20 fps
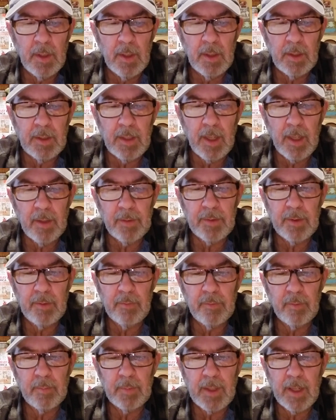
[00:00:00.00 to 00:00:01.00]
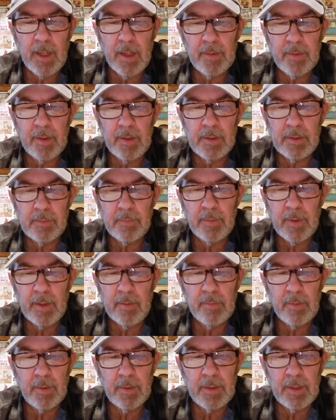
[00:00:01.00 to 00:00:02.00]
Kathy from Kathy's
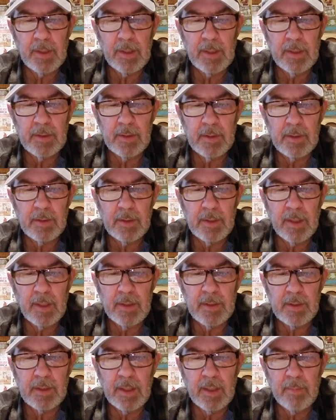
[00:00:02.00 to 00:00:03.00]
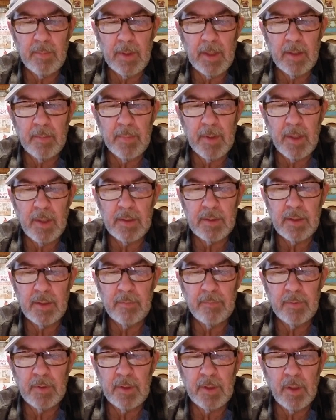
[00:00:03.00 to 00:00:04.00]
Favorite Things test came back
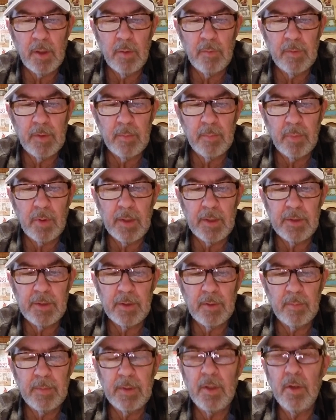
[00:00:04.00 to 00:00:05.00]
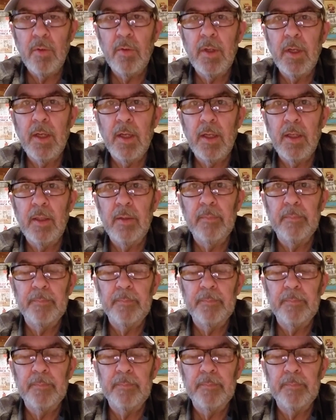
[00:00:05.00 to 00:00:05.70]
positive for COVID. Pray she'll be okay.